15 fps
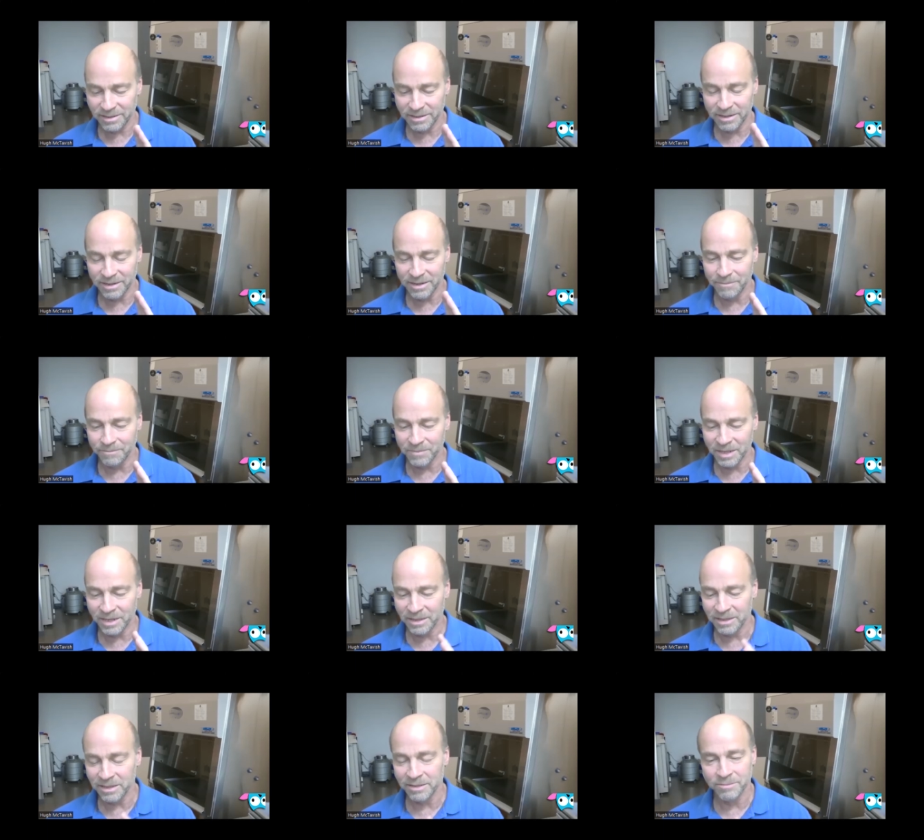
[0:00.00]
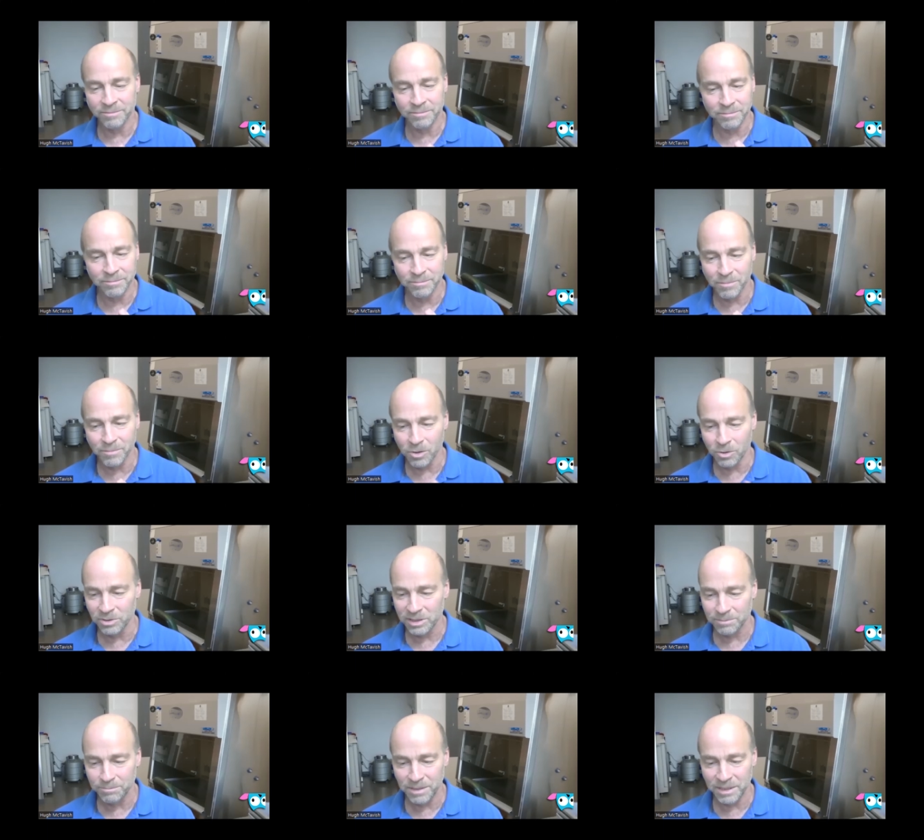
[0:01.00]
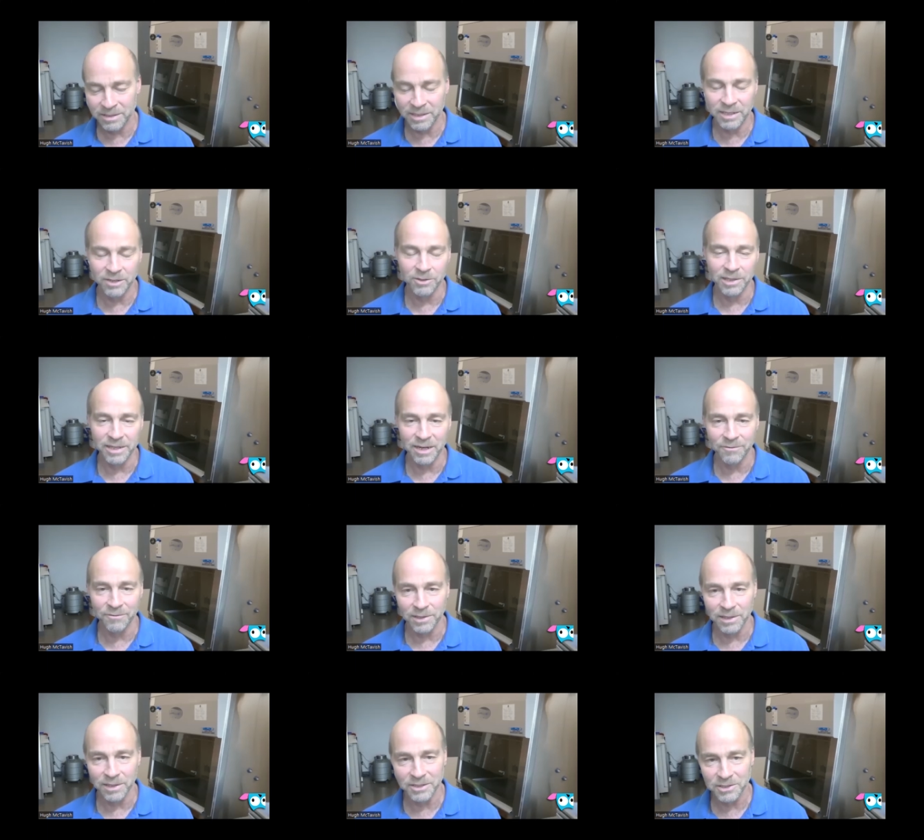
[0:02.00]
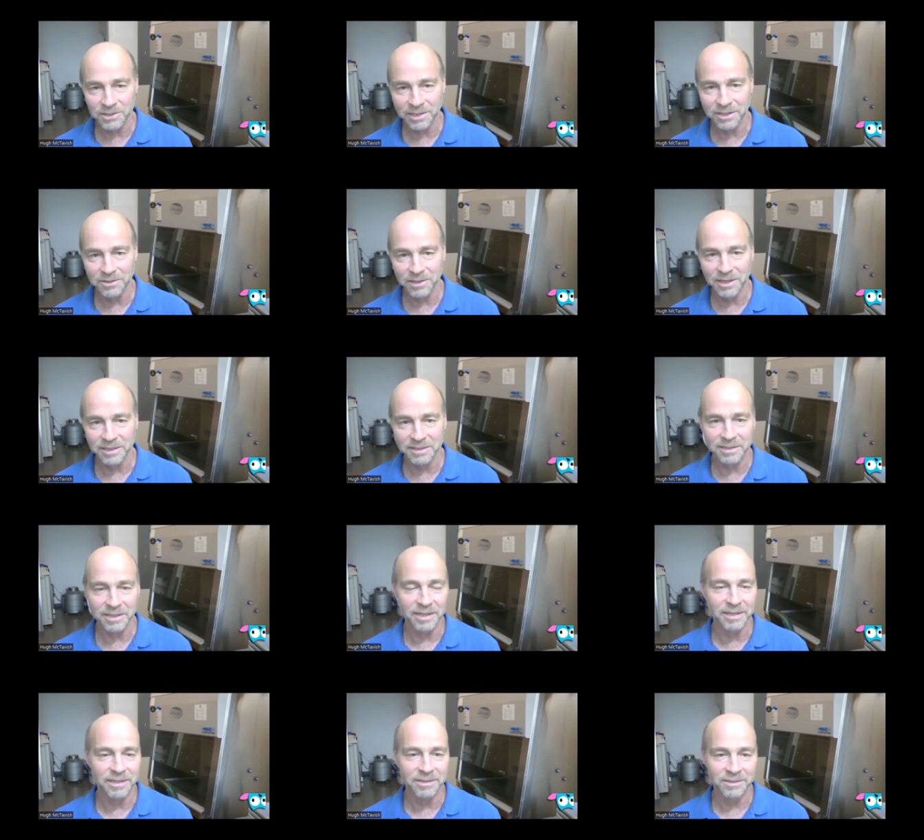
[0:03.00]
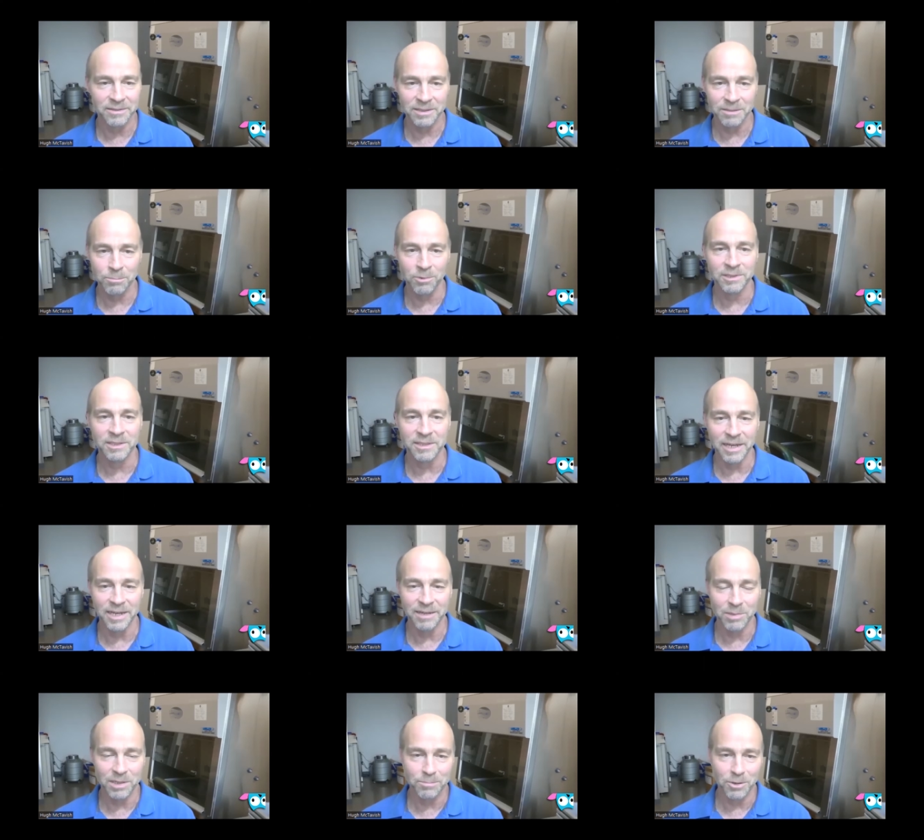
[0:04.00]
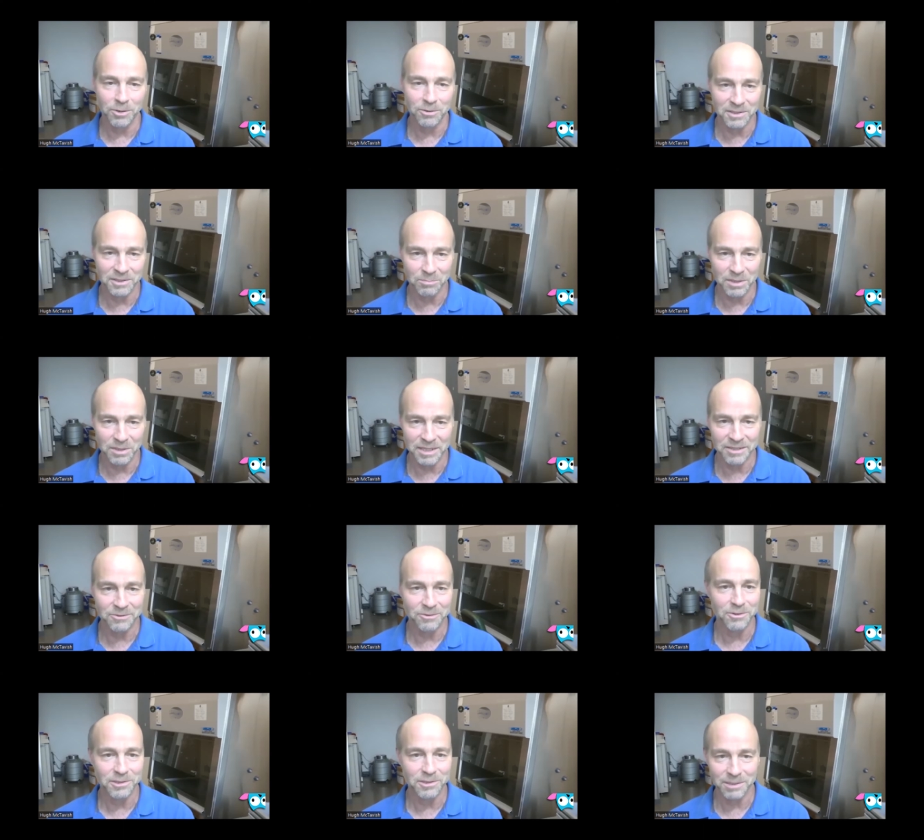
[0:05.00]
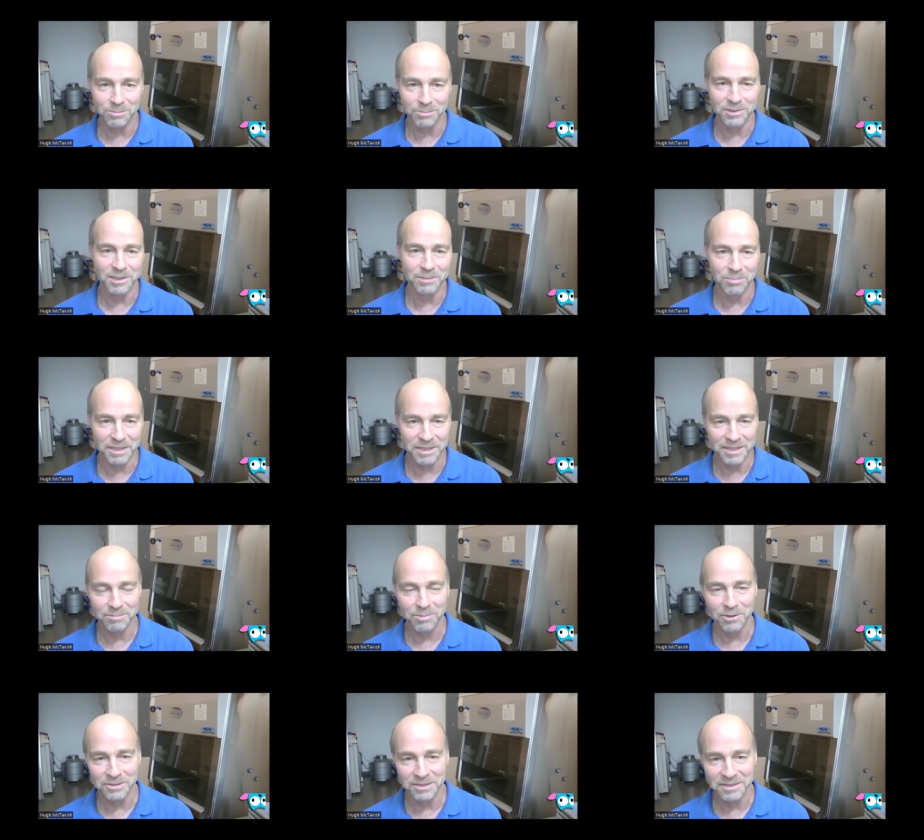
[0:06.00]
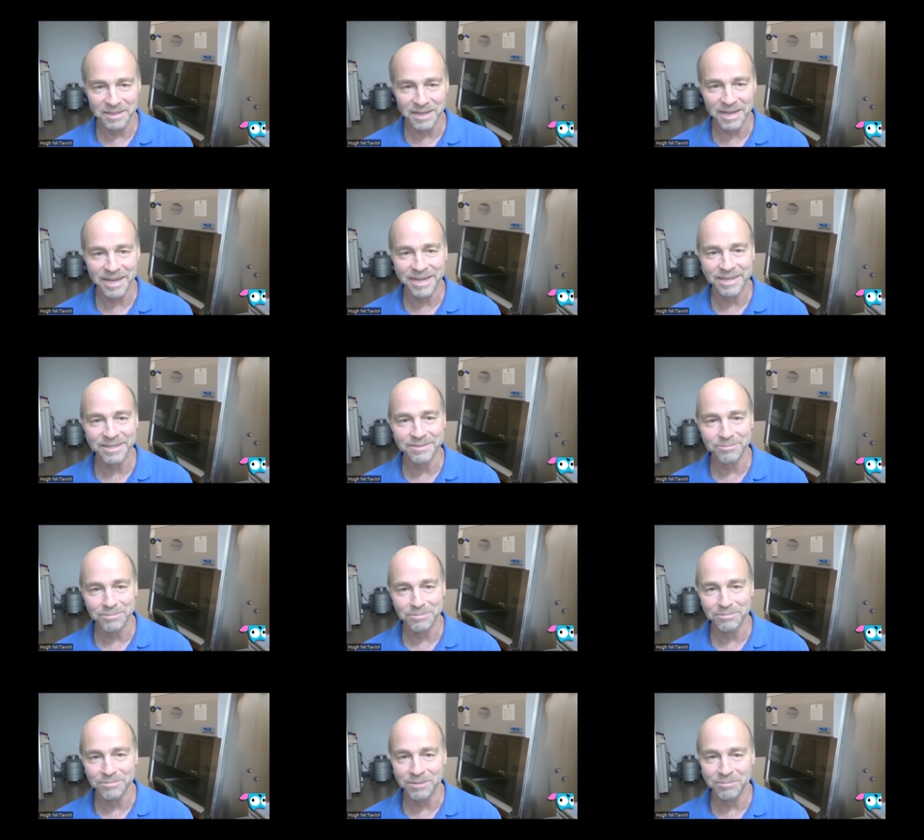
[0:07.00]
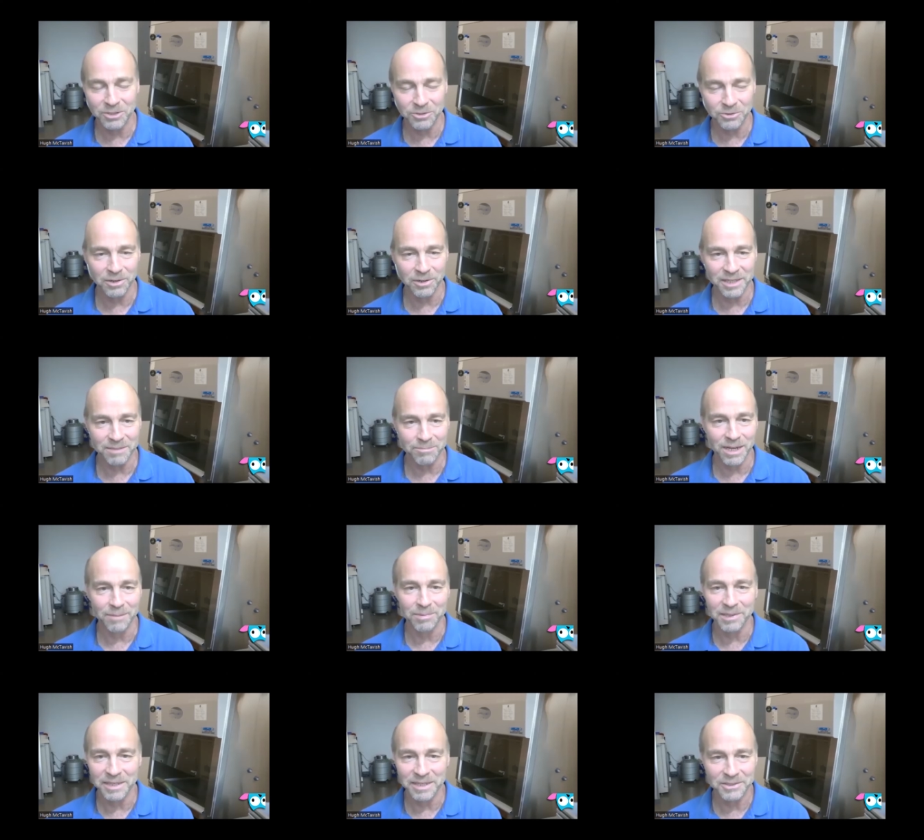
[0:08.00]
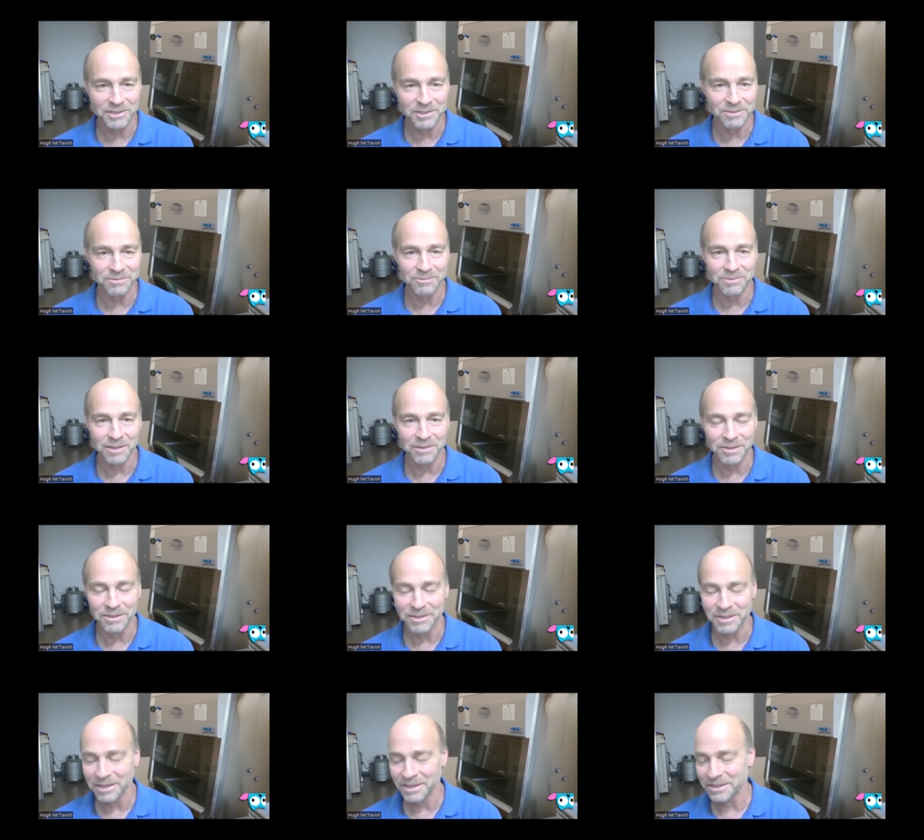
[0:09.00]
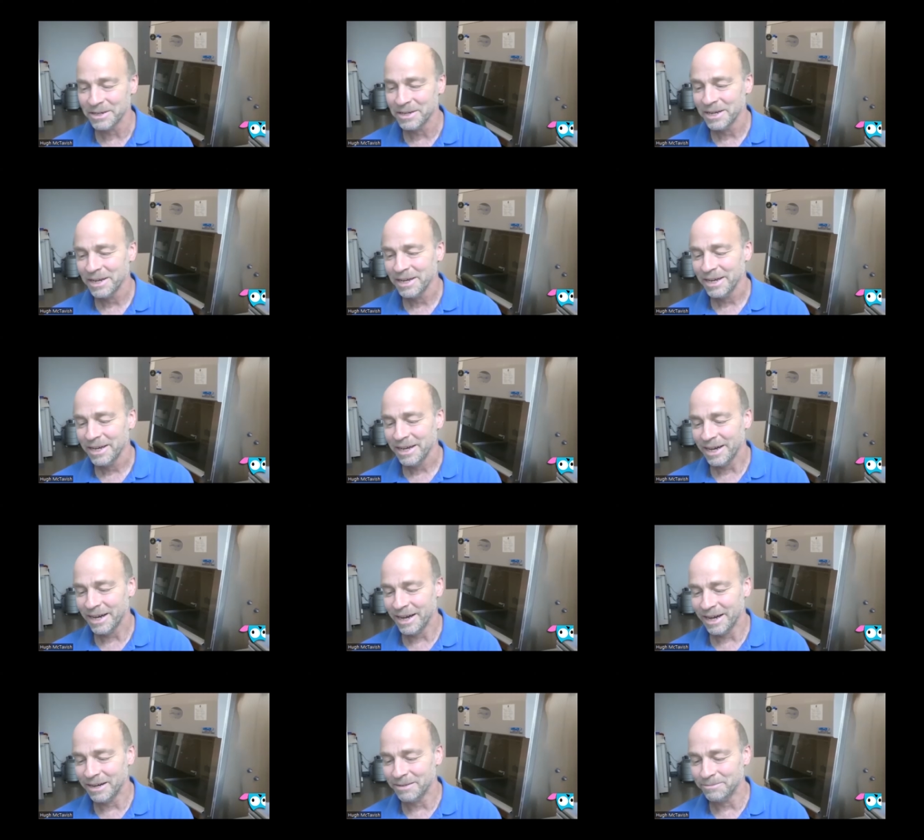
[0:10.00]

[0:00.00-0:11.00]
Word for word: um, and that most that nearly every legislator, let's say, supports A but opposes B, or supports mm-hmm. B was as A, and the majority of the population, one way or the other.